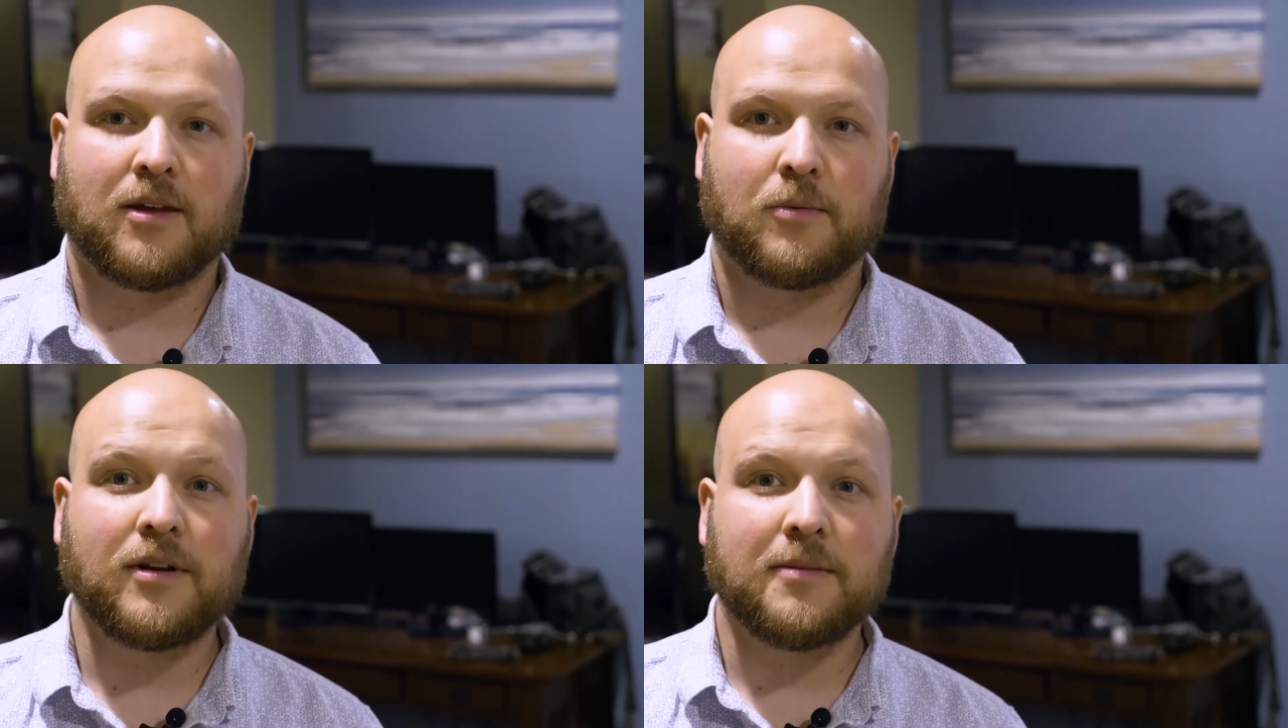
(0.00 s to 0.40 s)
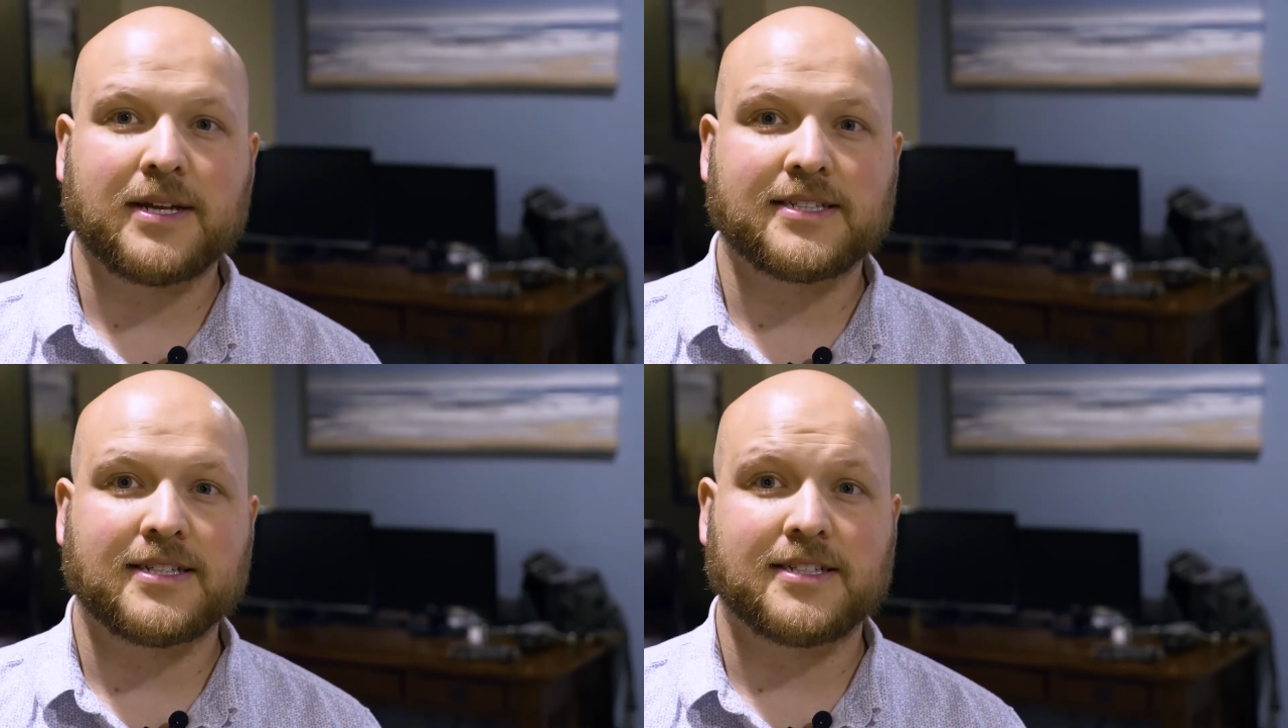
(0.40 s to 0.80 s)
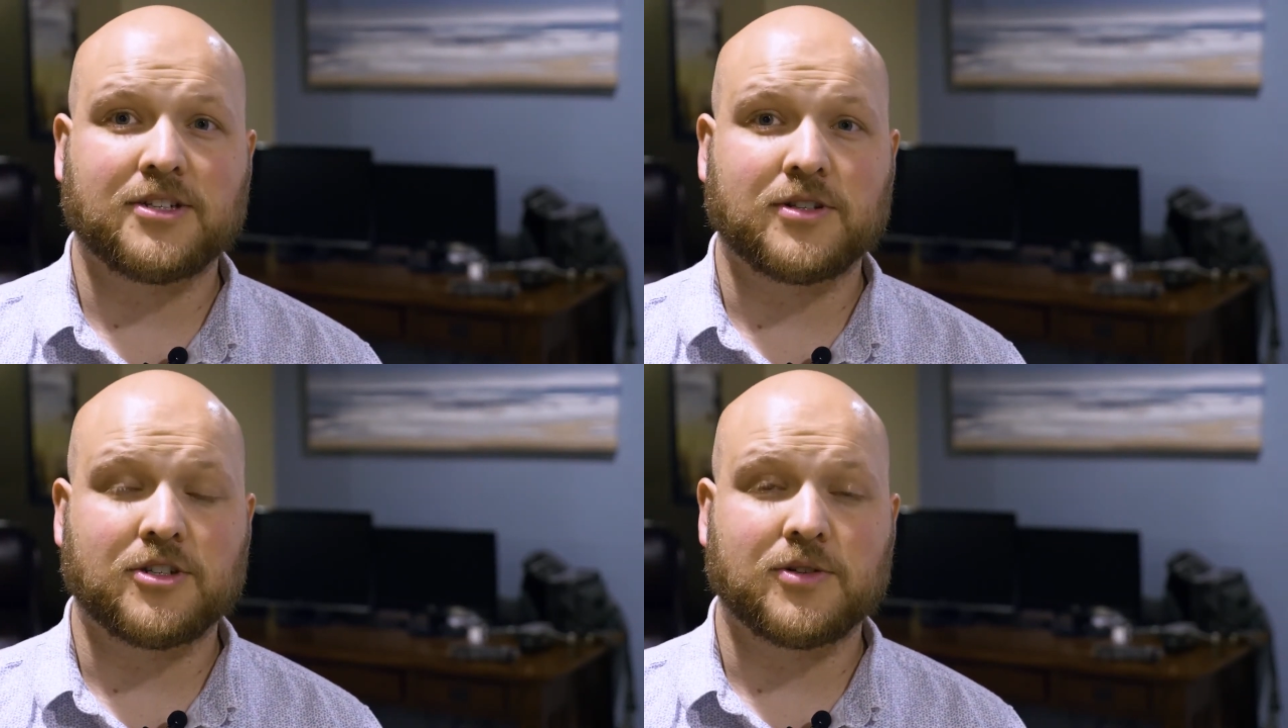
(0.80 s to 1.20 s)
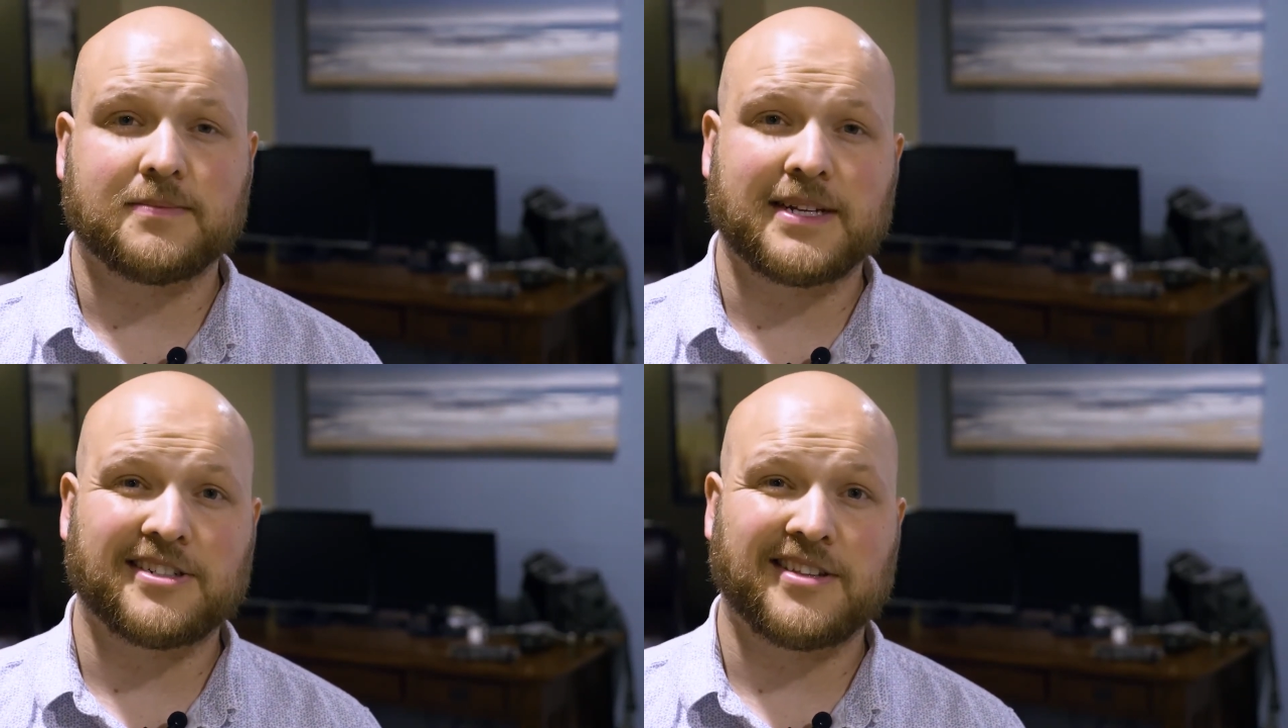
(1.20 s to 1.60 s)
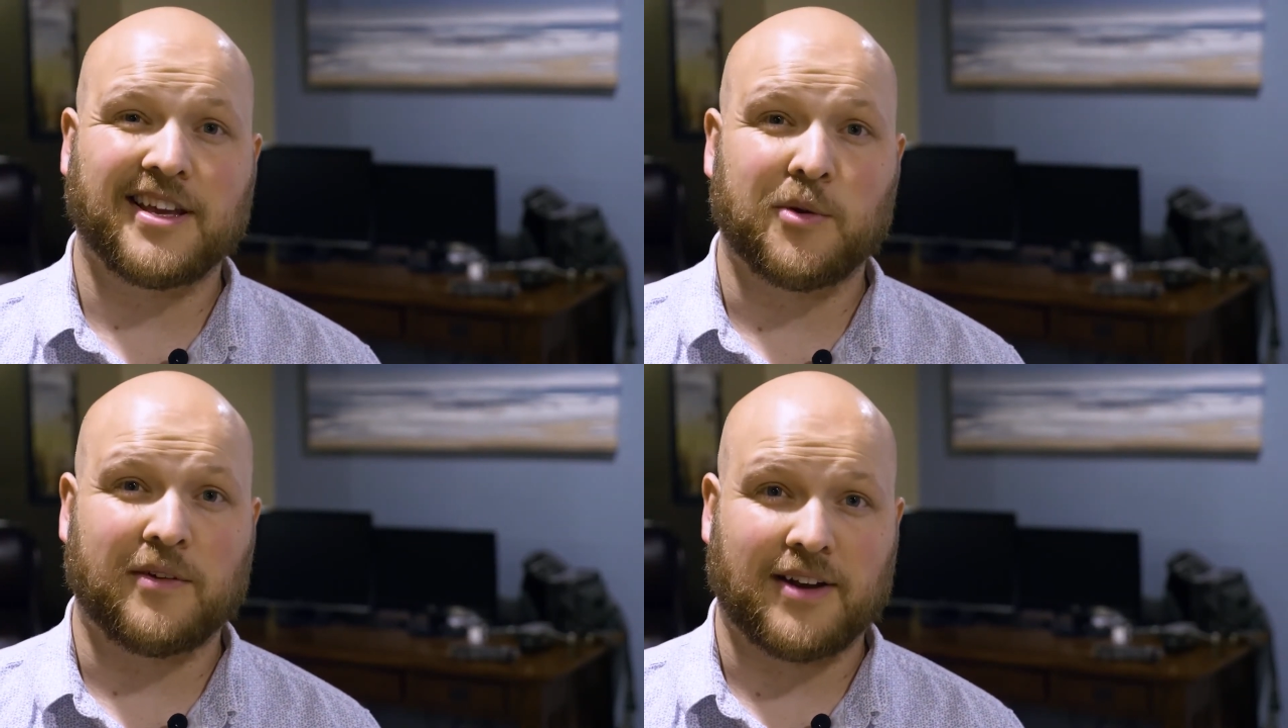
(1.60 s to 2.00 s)
One of the best things that you can do is make sure that
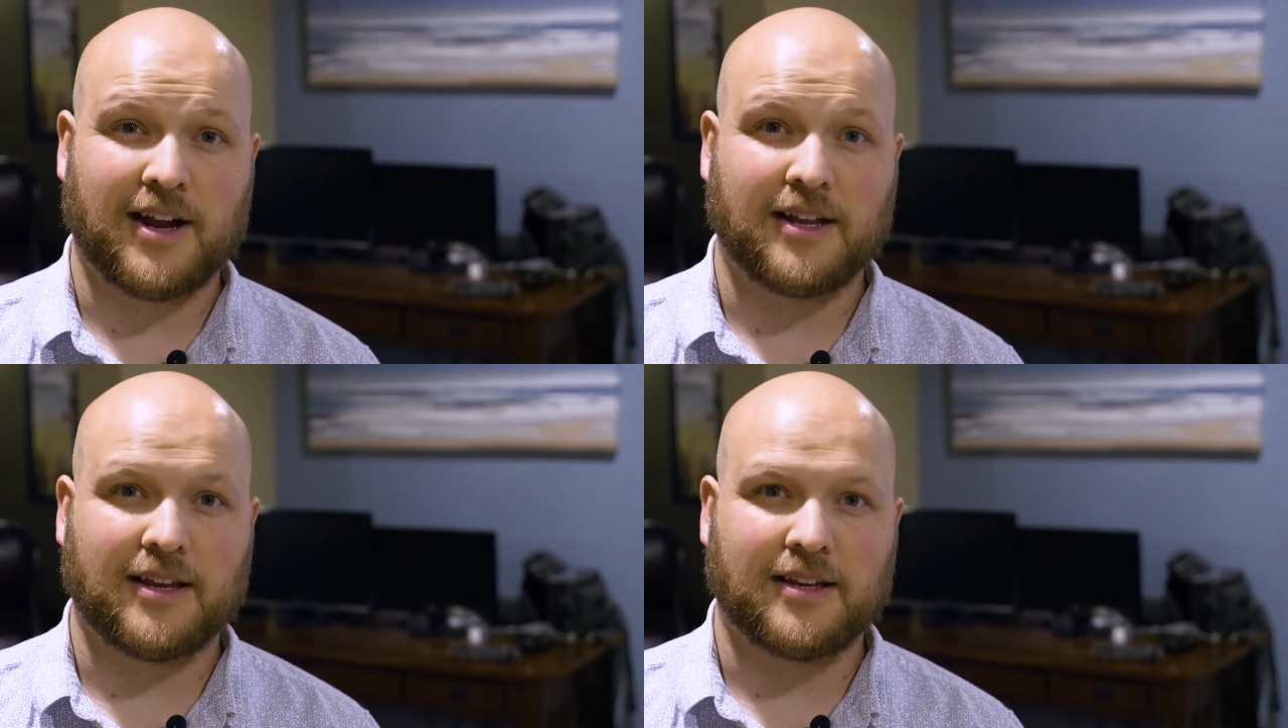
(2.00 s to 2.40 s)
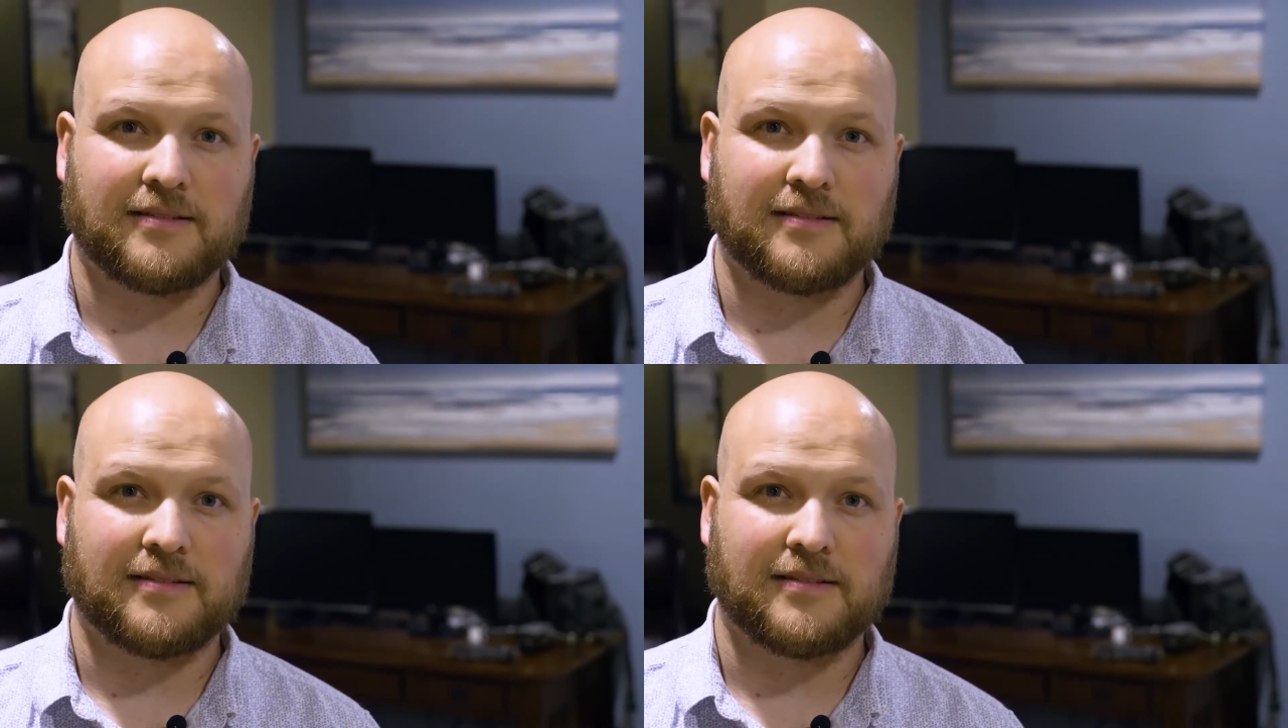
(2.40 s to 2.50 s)
you have an eye light.